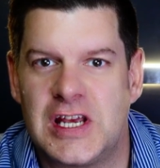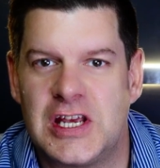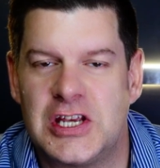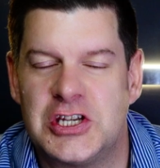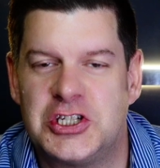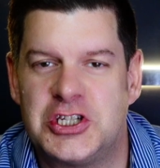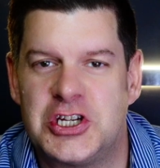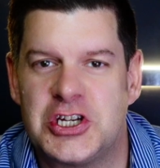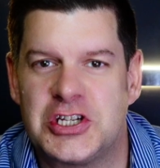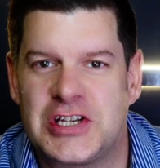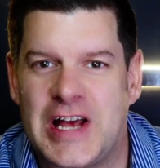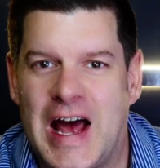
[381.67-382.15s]

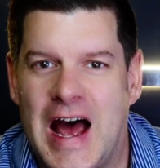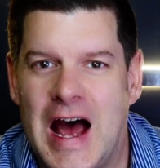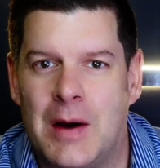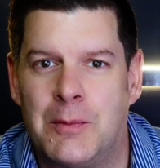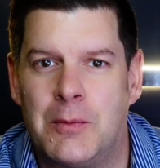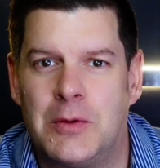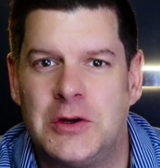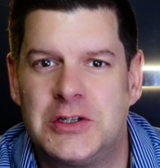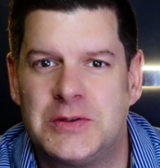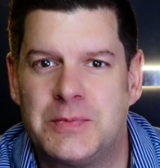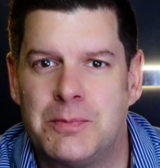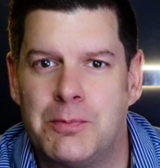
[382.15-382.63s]
is just how
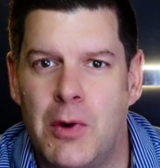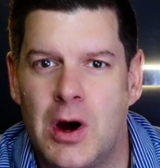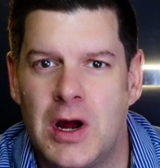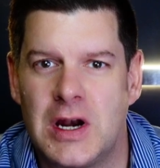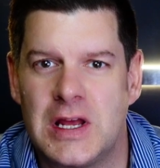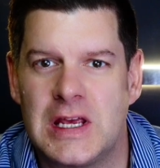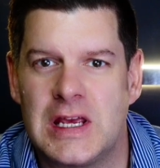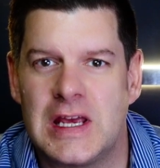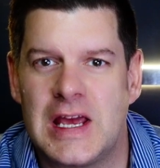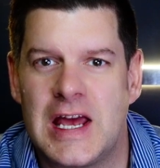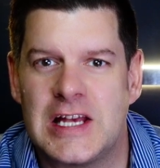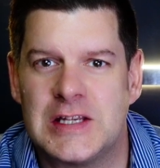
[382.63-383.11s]
much
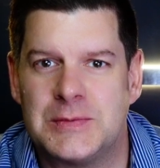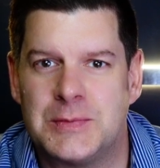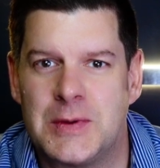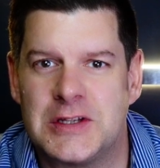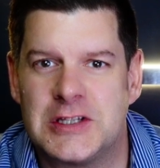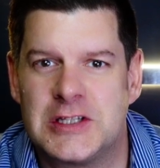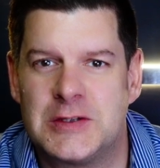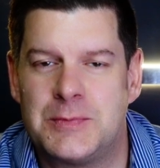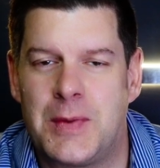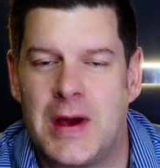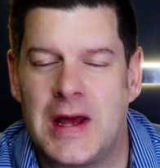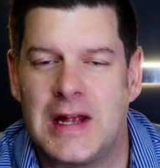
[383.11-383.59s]
money has
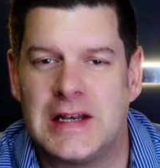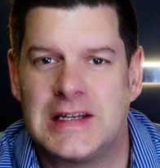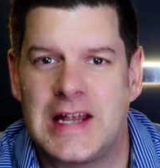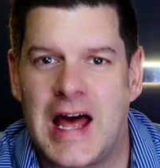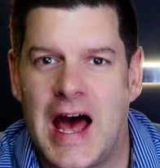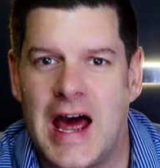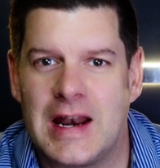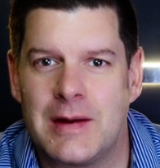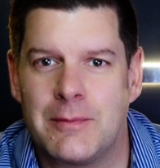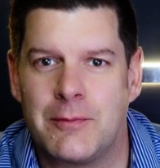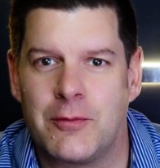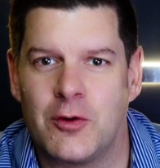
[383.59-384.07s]
been spent
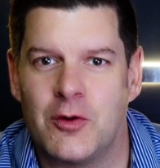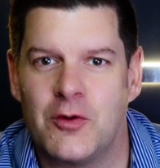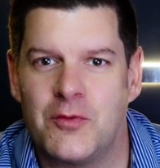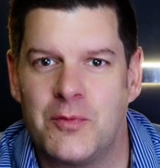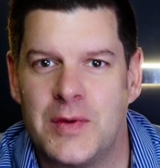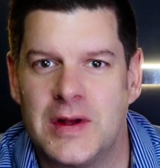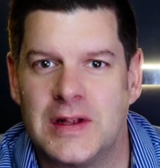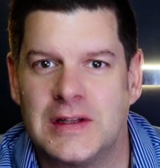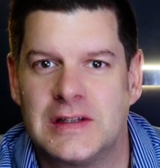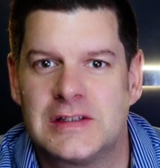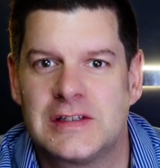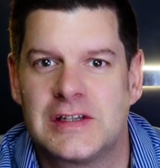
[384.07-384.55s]
on
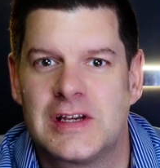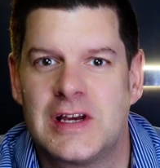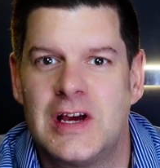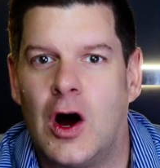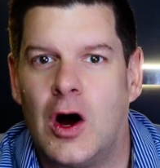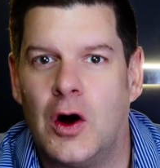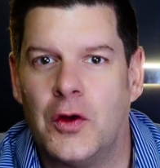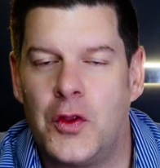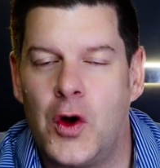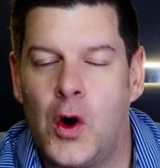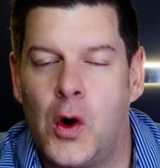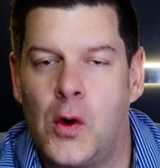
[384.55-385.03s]
improvements.
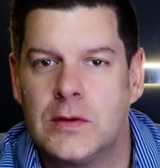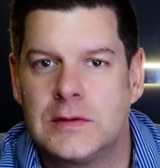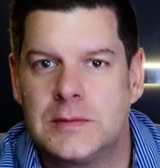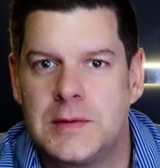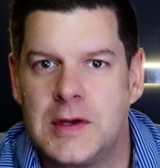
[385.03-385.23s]
Although it was